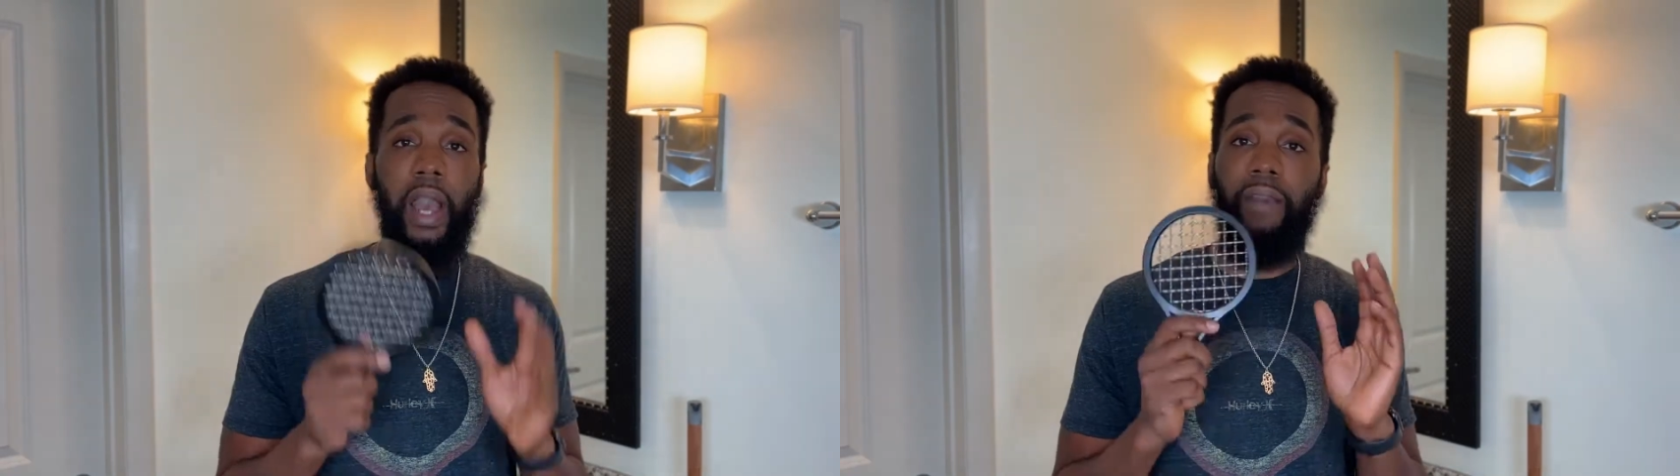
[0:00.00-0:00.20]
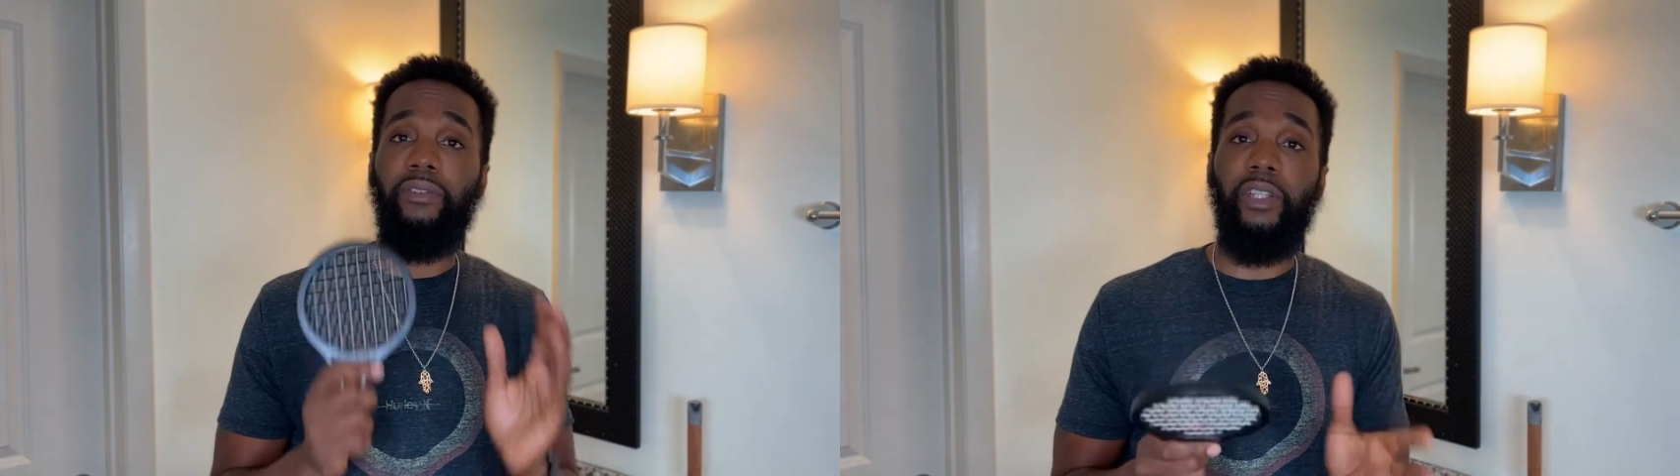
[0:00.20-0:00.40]

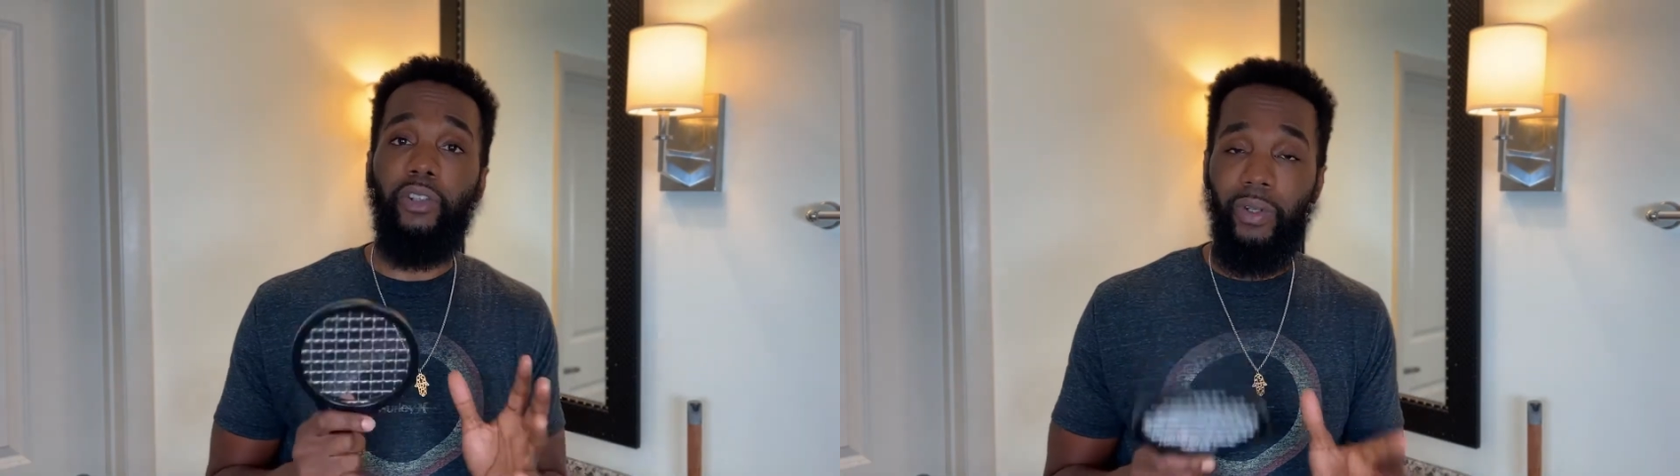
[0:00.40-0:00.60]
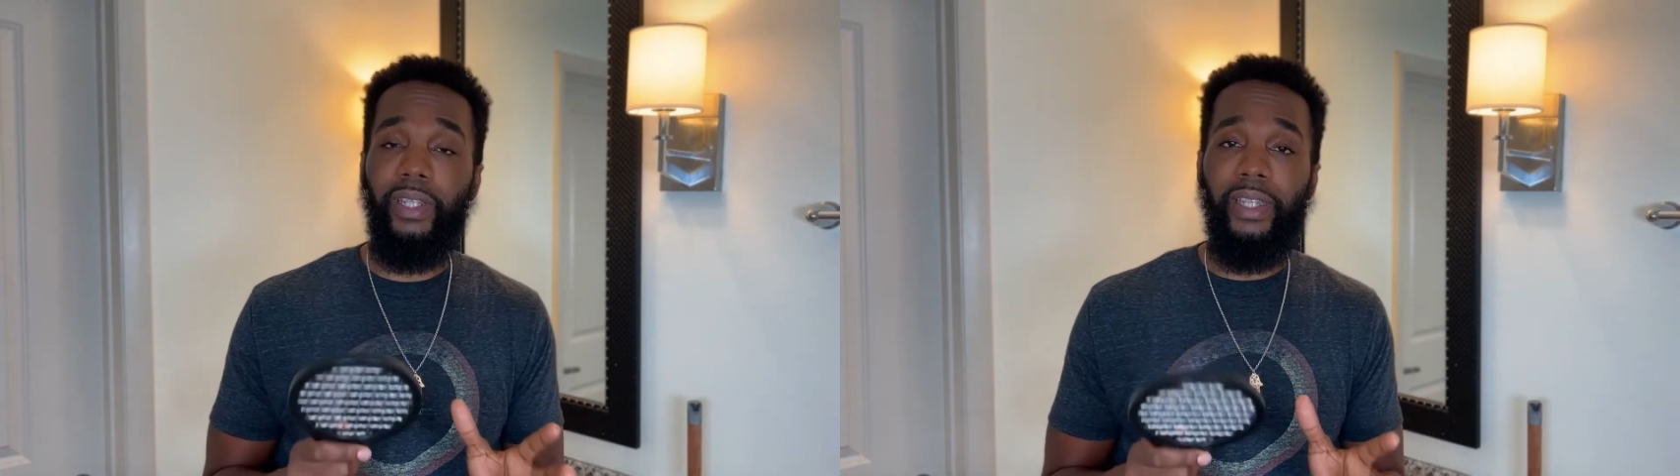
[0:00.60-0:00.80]
I've
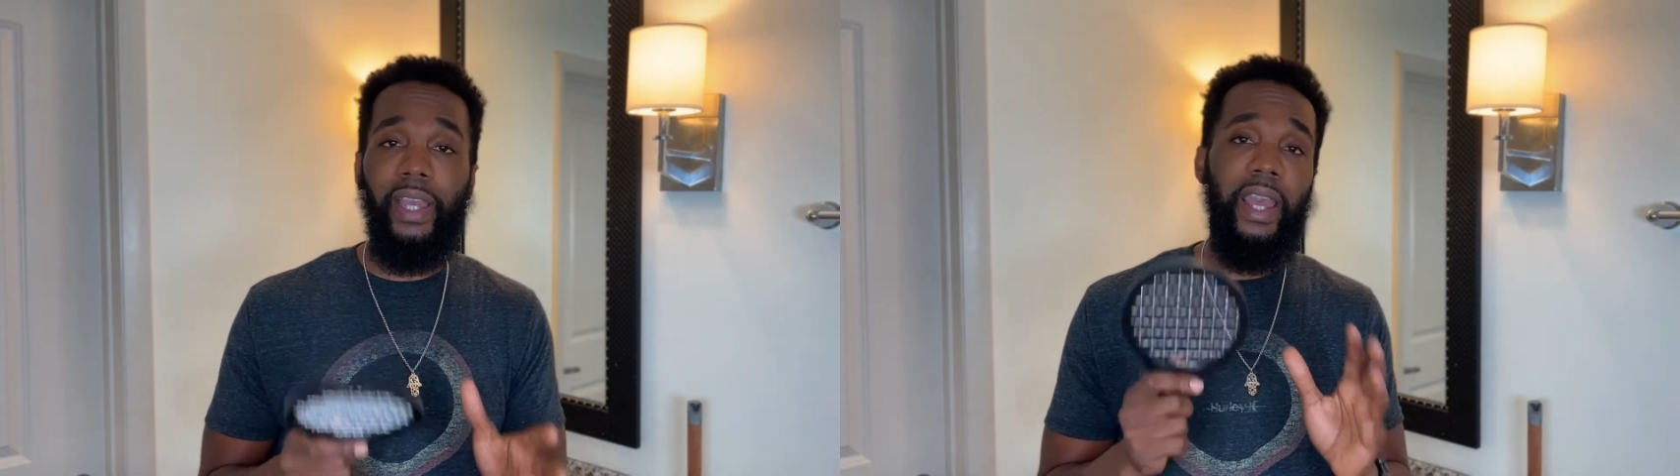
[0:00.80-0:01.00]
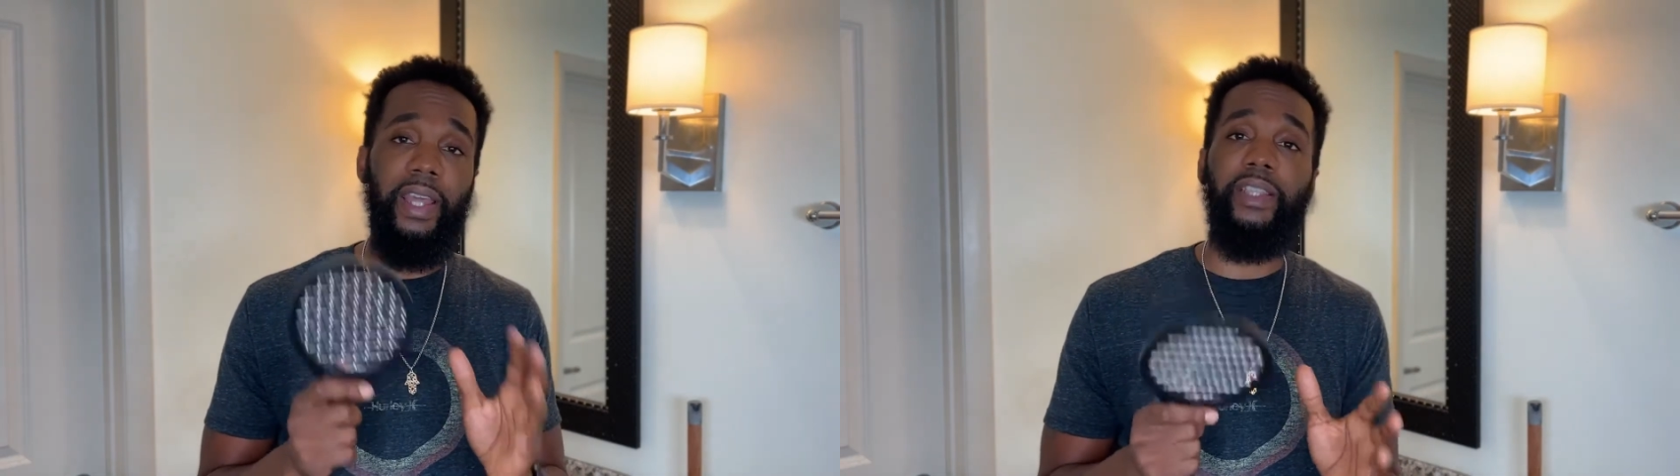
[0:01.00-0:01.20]
literally
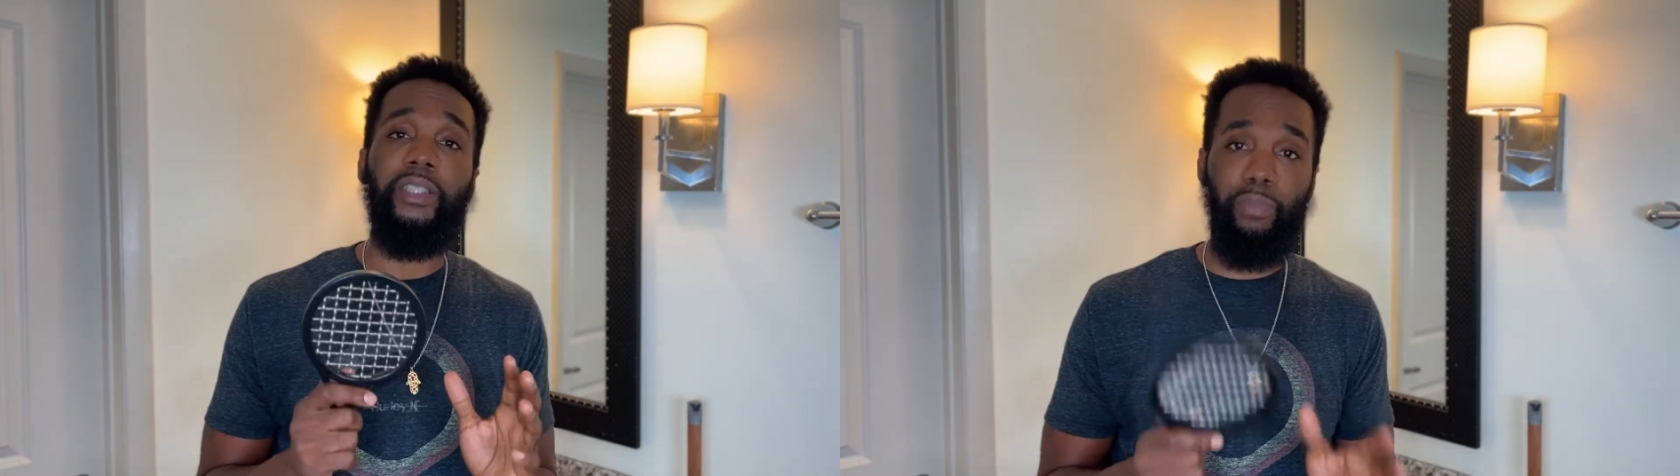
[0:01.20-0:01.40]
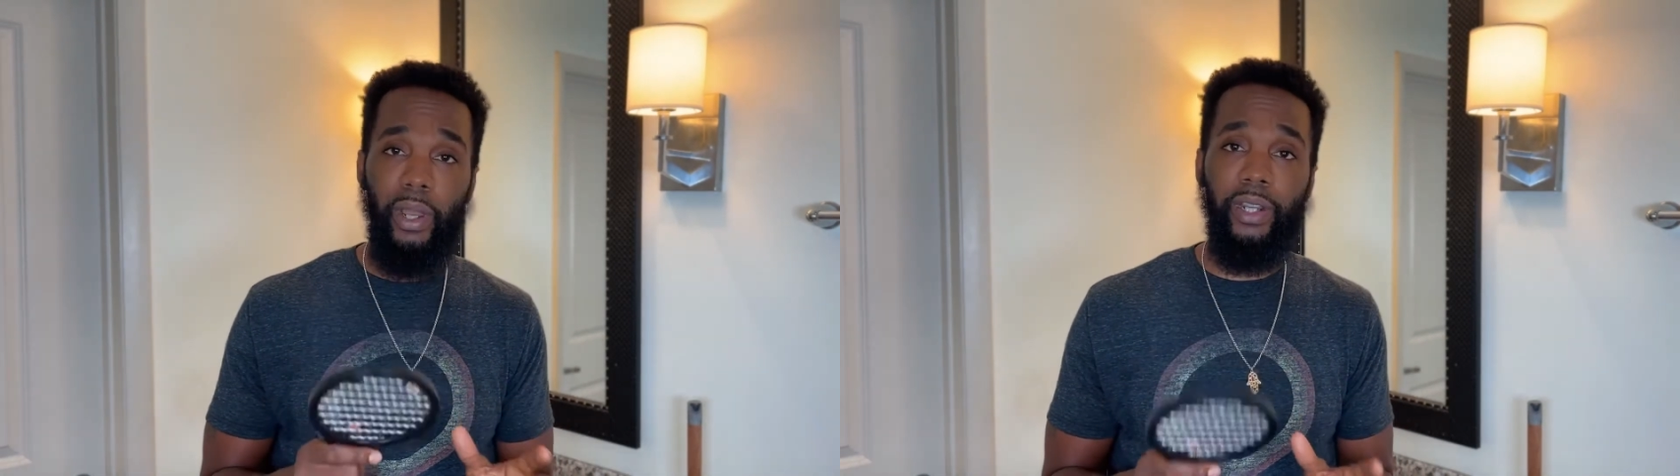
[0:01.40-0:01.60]
had
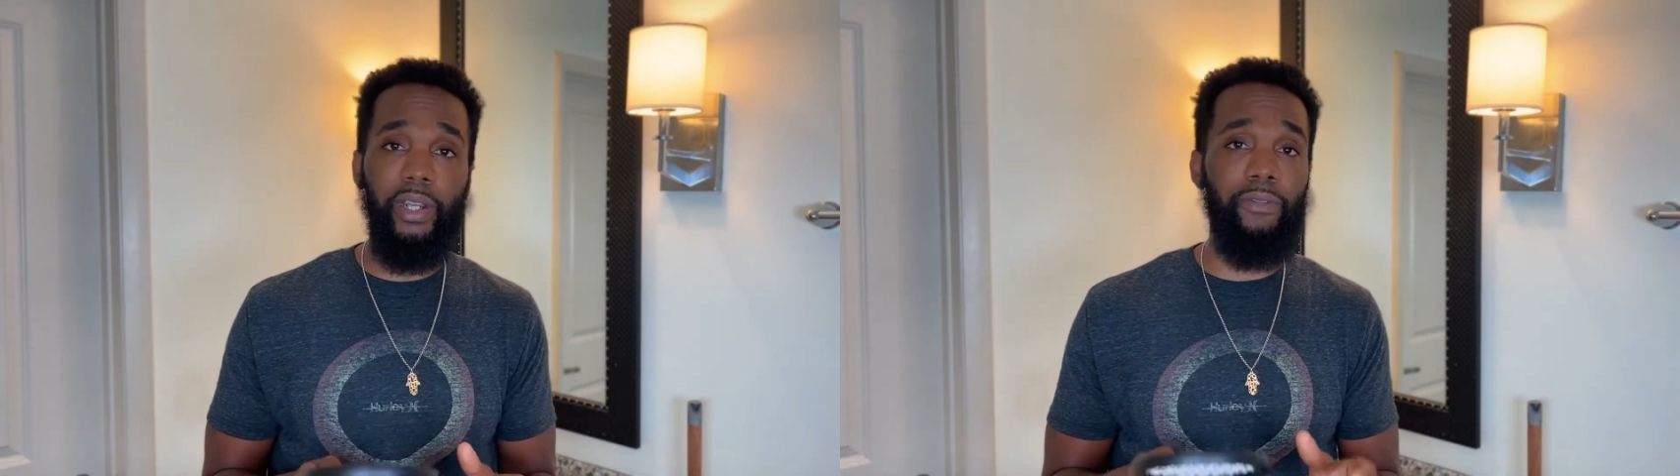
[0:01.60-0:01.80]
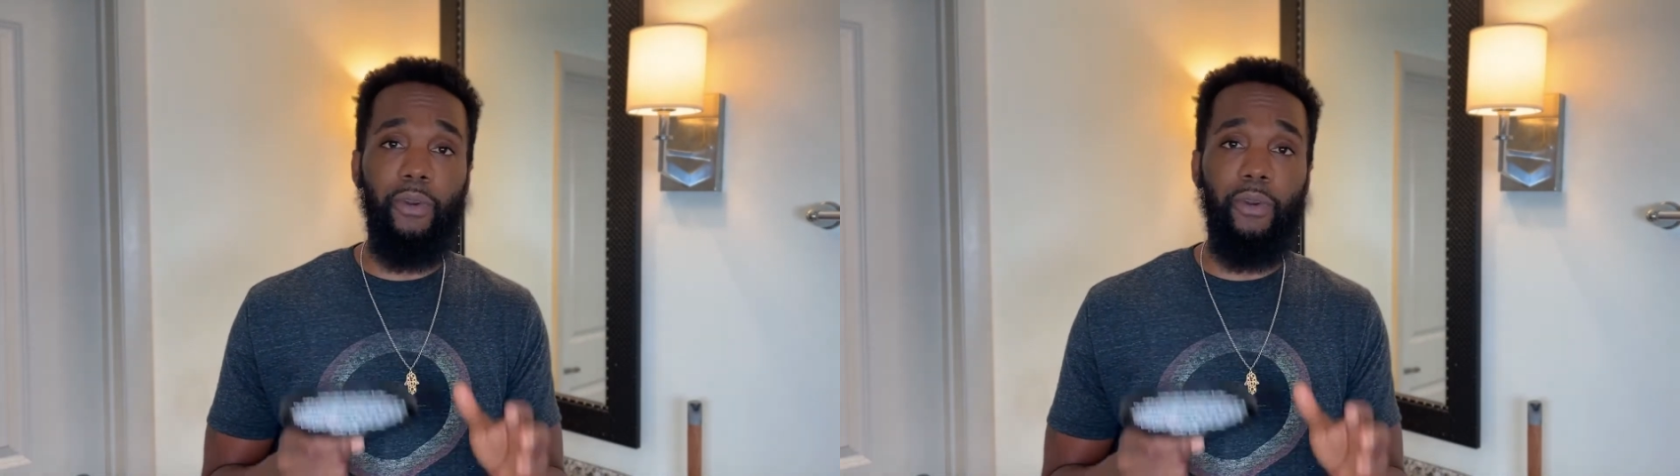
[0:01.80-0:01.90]
this product